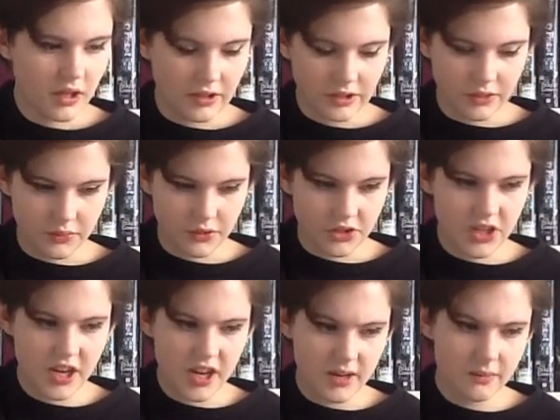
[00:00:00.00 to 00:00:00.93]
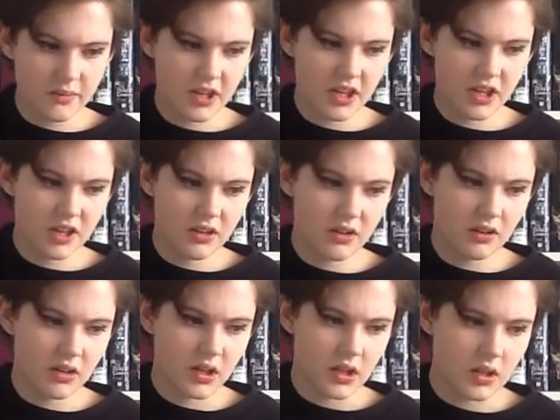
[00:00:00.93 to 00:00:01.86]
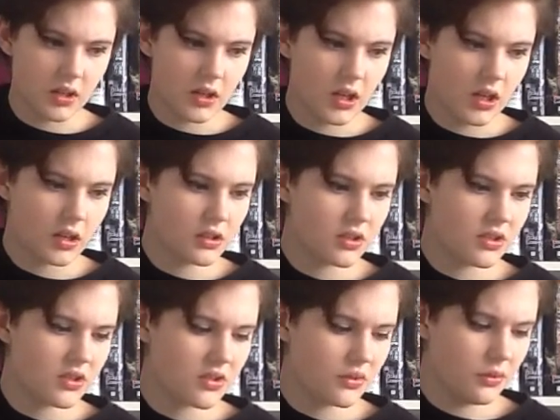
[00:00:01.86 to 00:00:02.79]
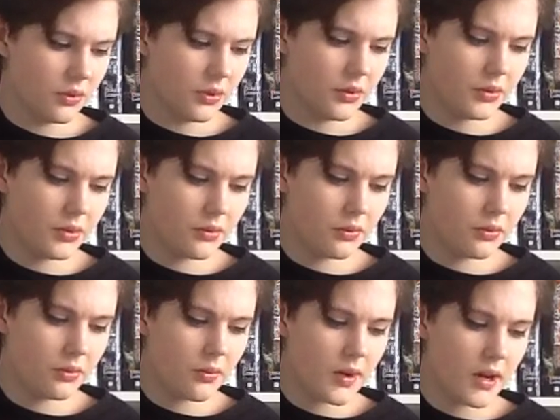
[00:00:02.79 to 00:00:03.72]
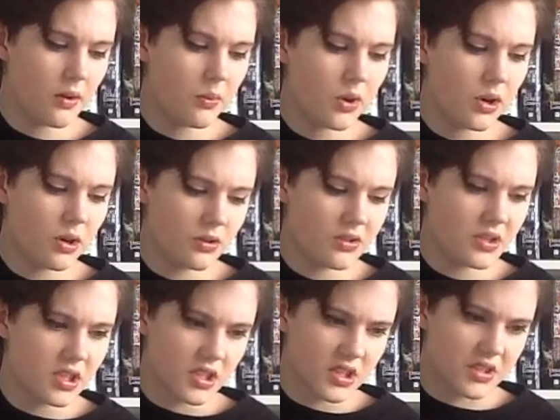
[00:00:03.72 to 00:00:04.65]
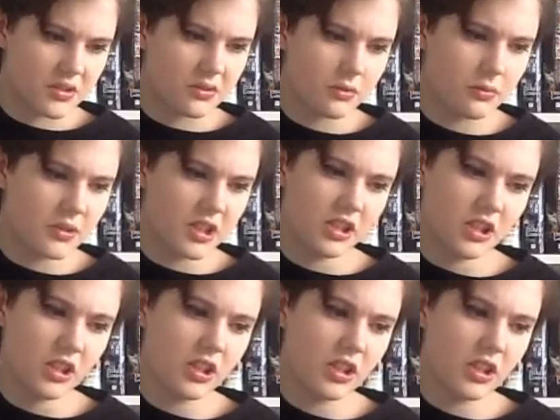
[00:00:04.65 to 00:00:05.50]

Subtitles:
You shaped me into who I wanted to be,